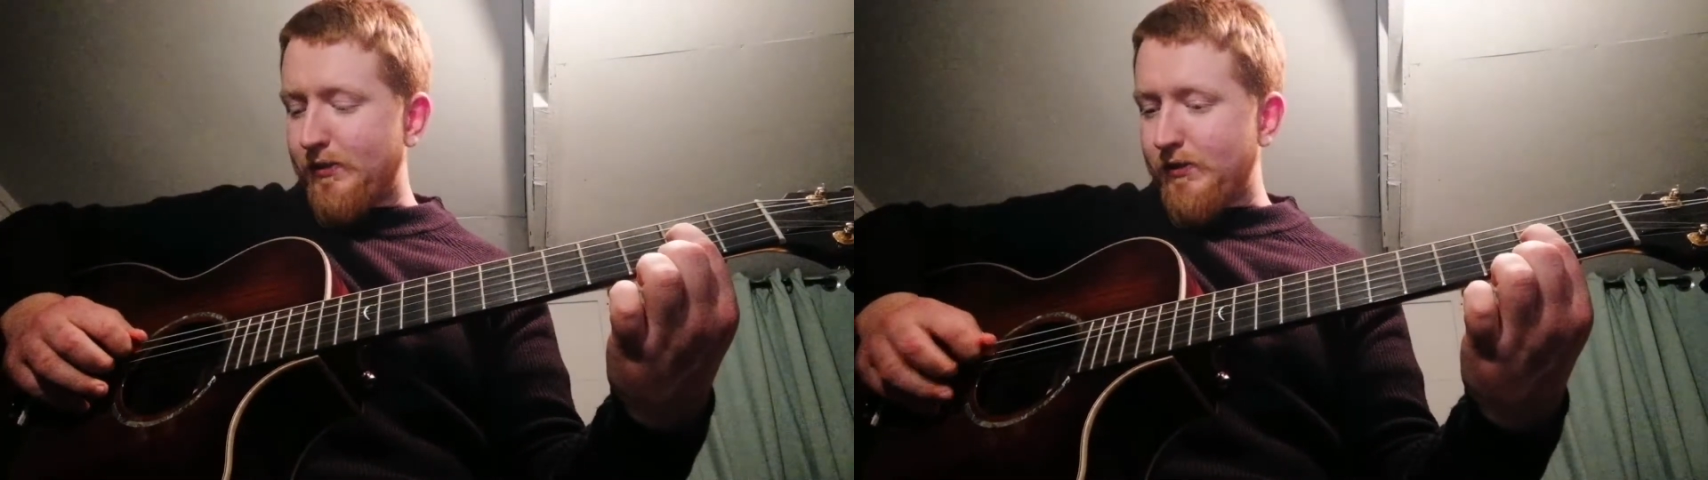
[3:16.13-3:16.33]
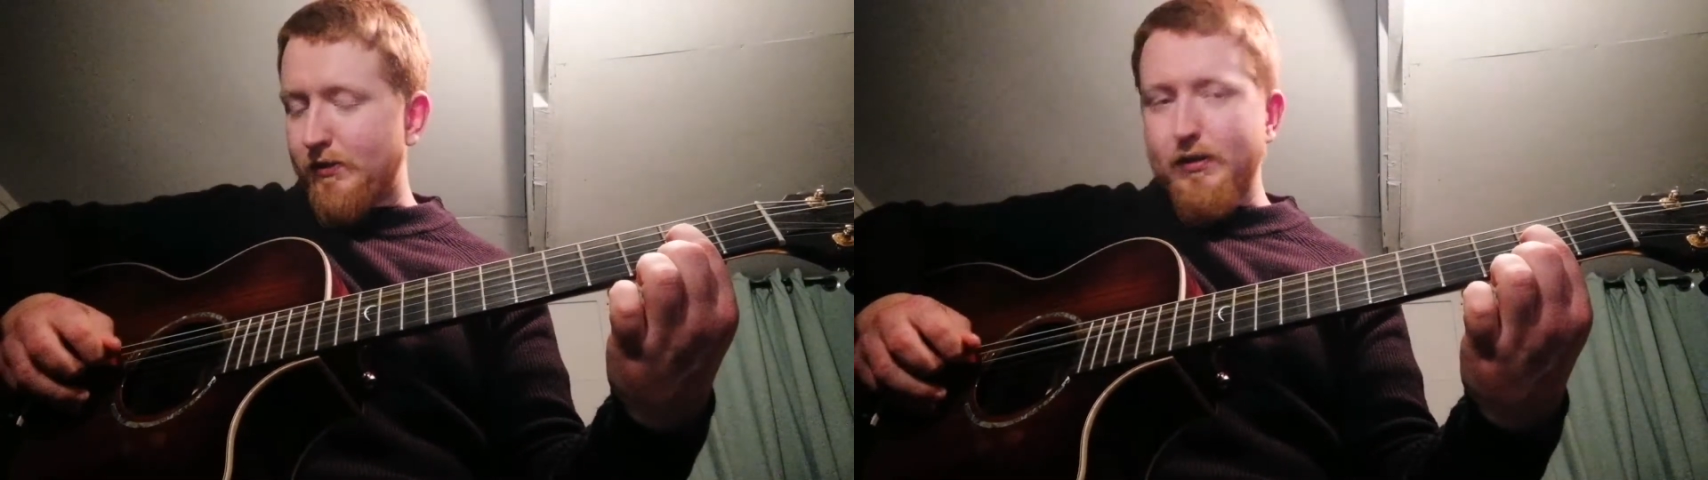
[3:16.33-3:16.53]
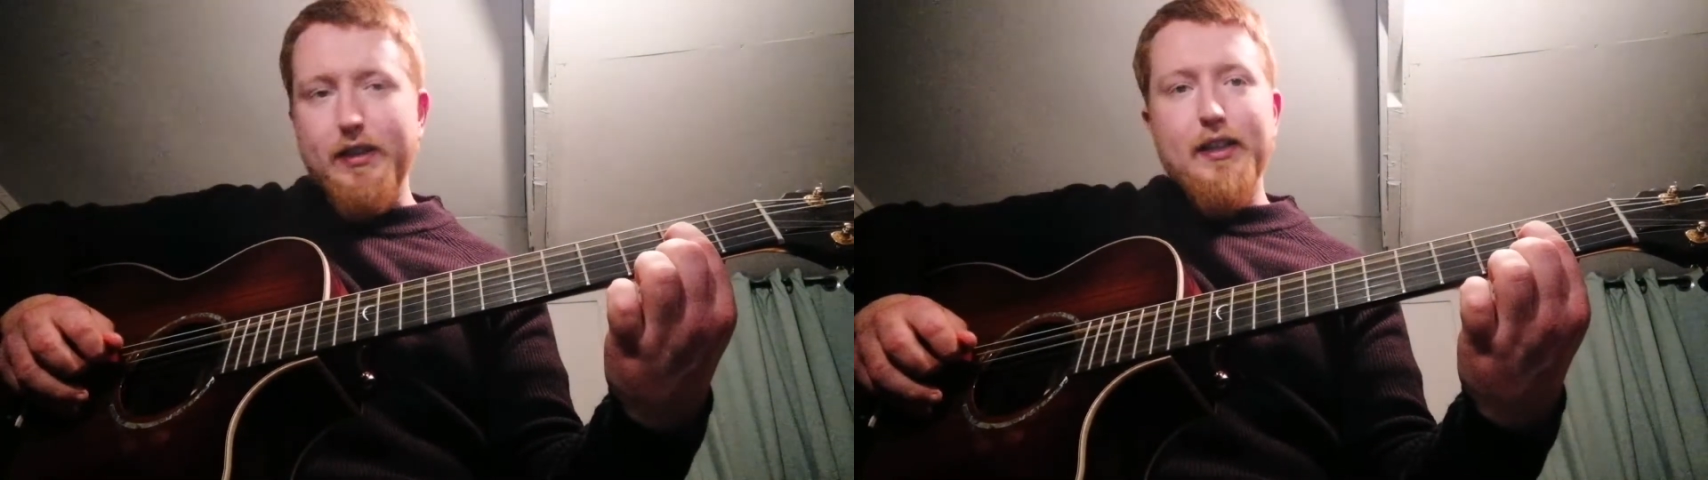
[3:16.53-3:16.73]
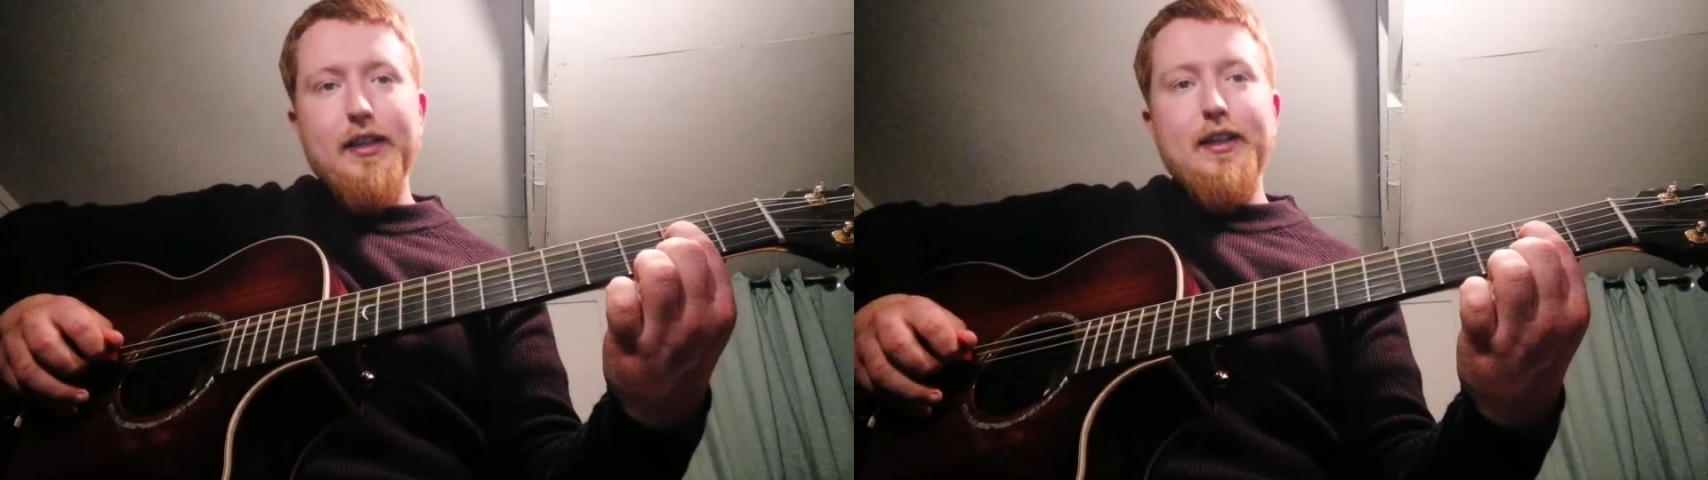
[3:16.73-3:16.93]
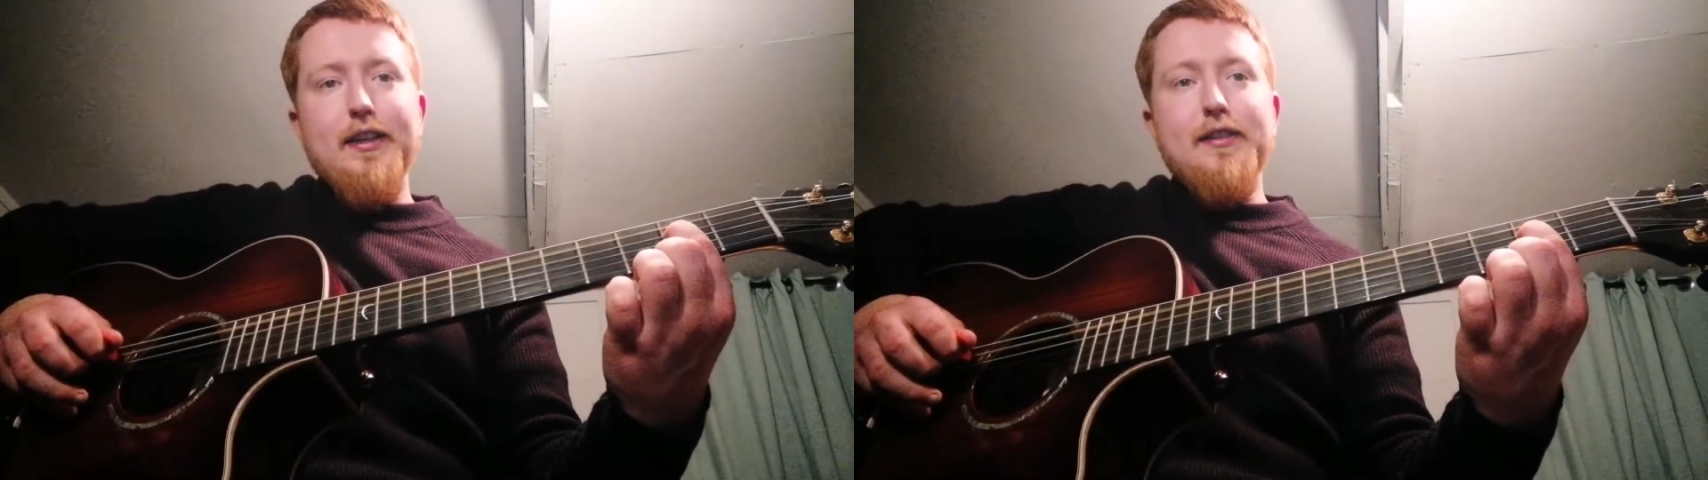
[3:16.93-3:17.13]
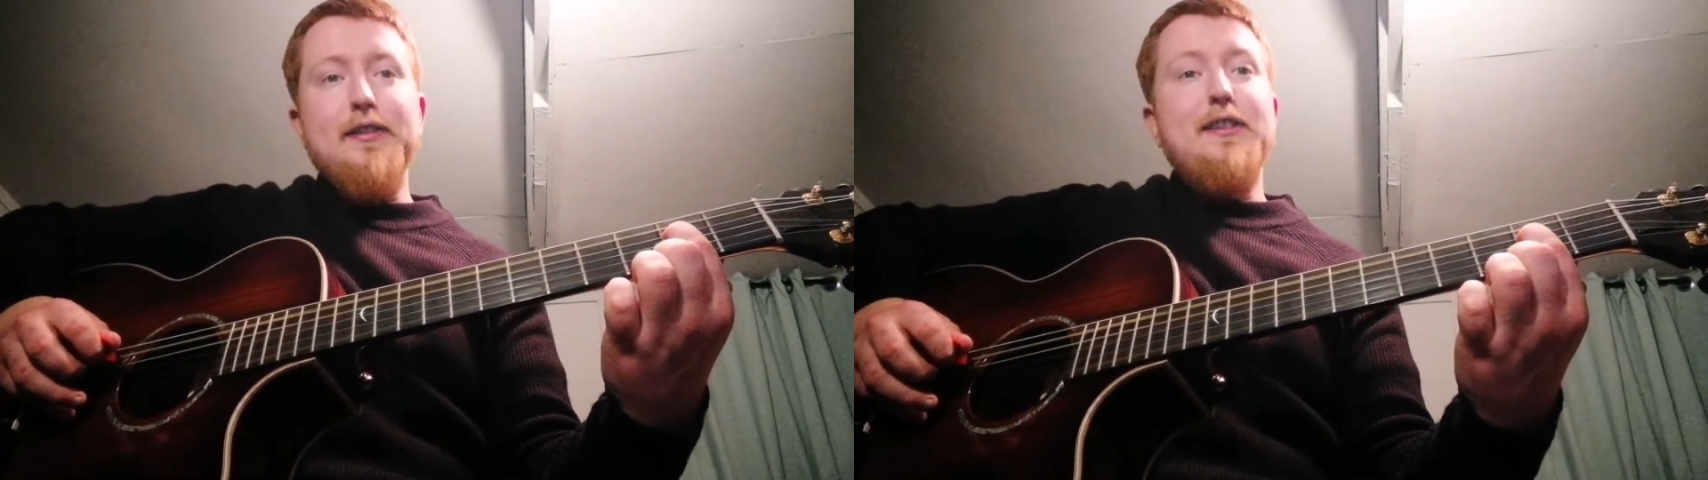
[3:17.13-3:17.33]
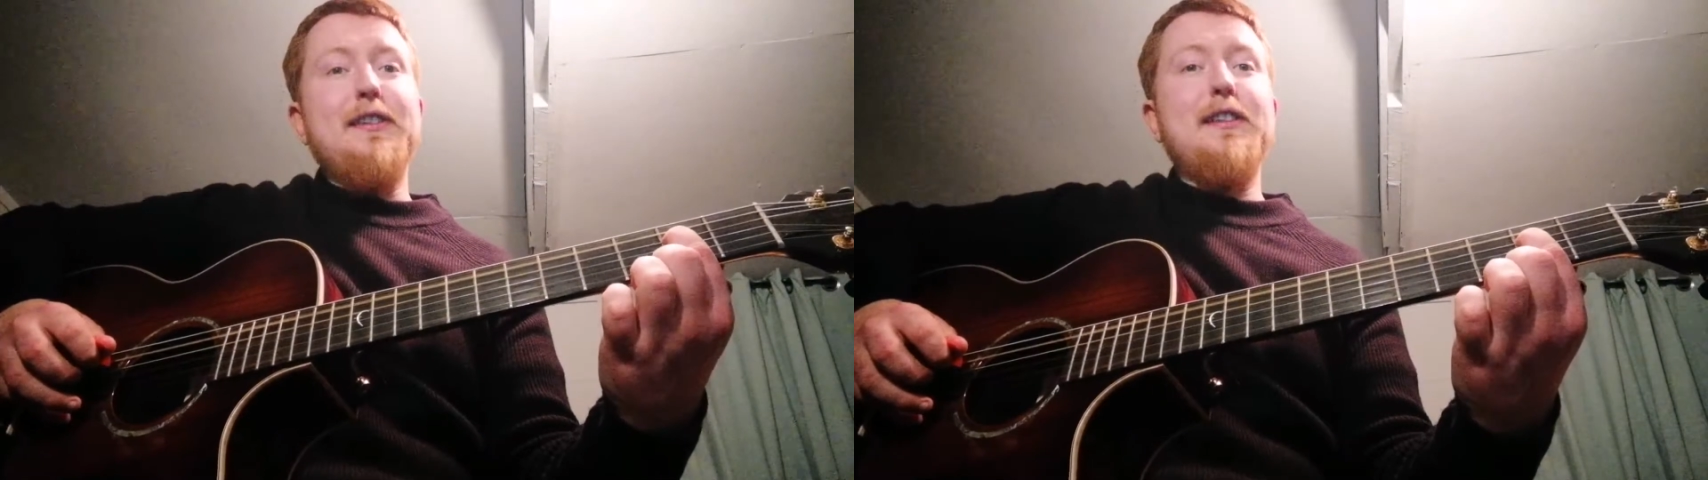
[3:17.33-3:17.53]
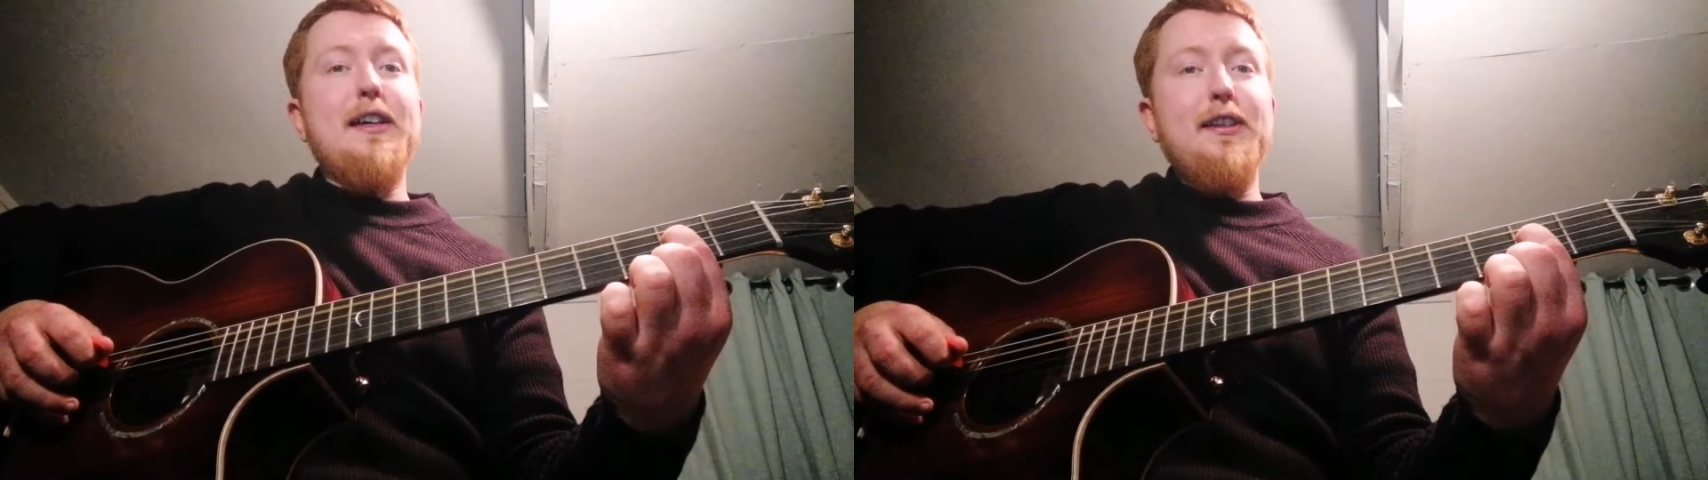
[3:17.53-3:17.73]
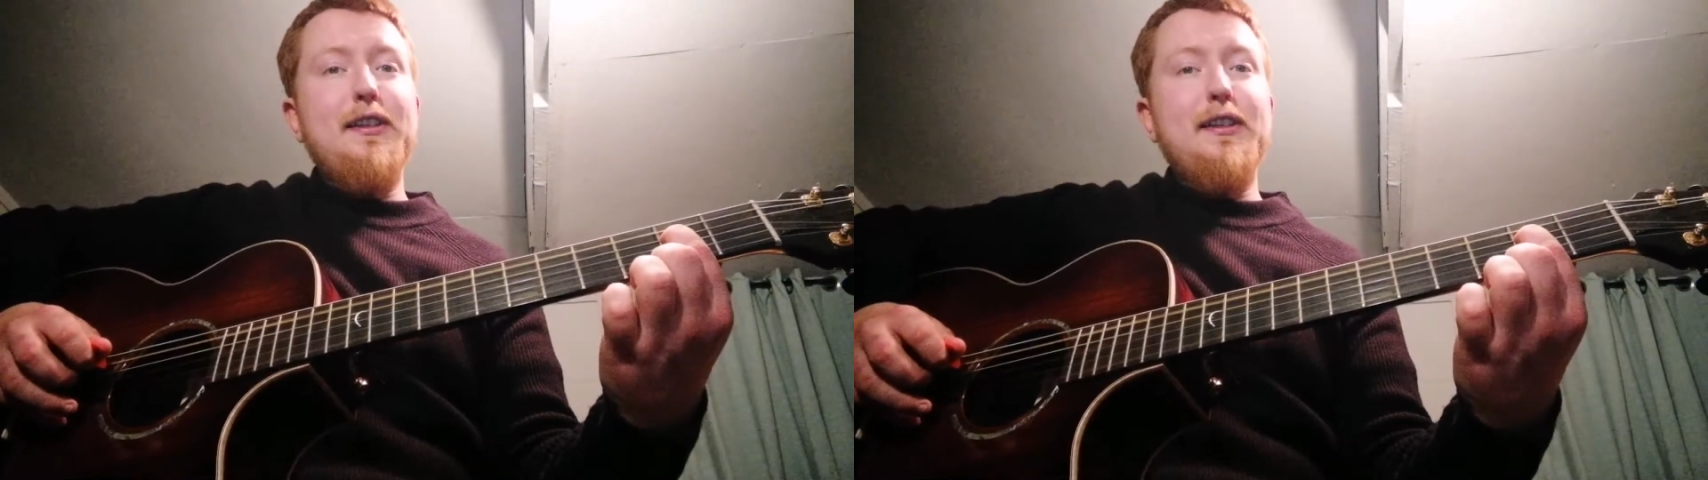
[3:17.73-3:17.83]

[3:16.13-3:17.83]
So it's exactly